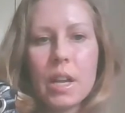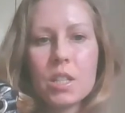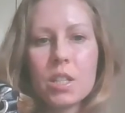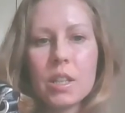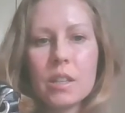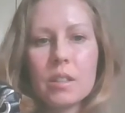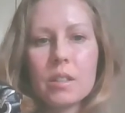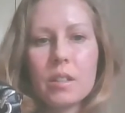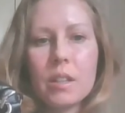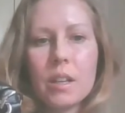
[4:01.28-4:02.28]
edgy,
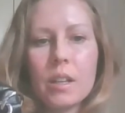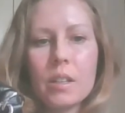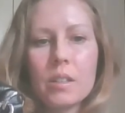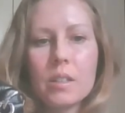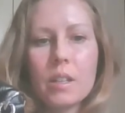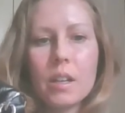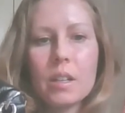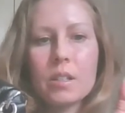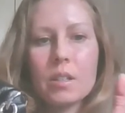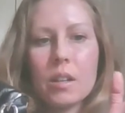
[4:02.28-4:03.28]
and I
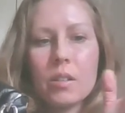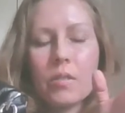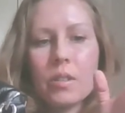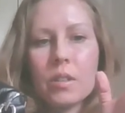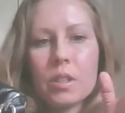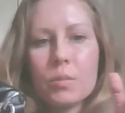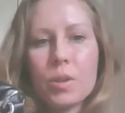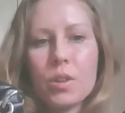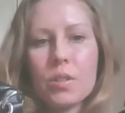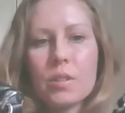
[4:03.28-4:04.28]
just love this
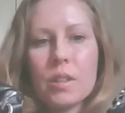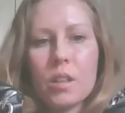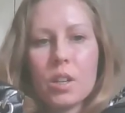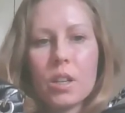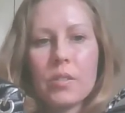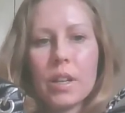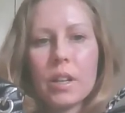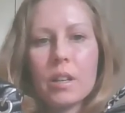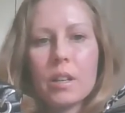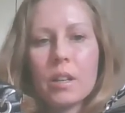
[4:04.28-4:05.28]
purse and the look of it.
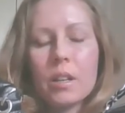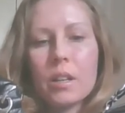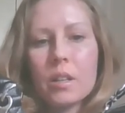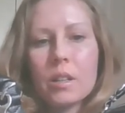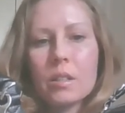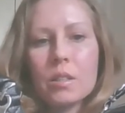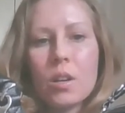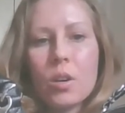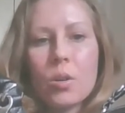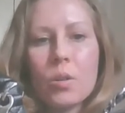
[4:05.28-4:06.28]

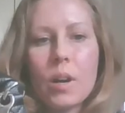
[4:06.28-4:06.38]
So